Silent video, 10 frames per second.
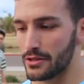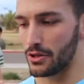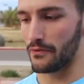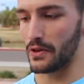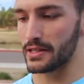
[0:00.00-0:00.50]

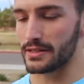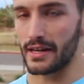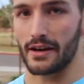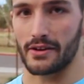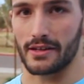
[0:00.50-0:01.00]
so it flicks
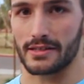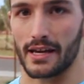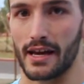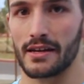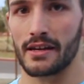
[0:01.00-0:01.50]
down on the
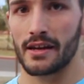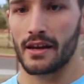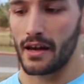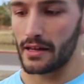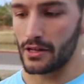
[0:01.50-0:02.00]
side,
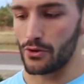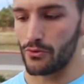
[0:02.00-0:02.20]
and then you